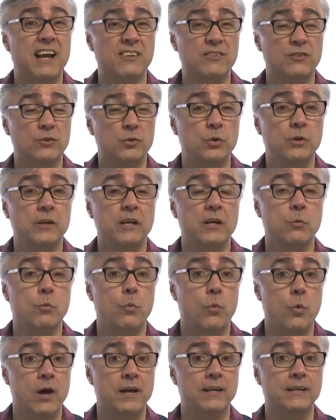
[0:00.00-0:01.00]
excluding
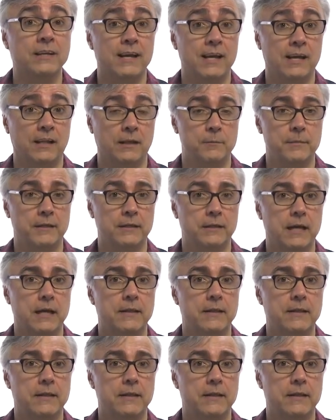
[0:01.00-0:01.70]
one element,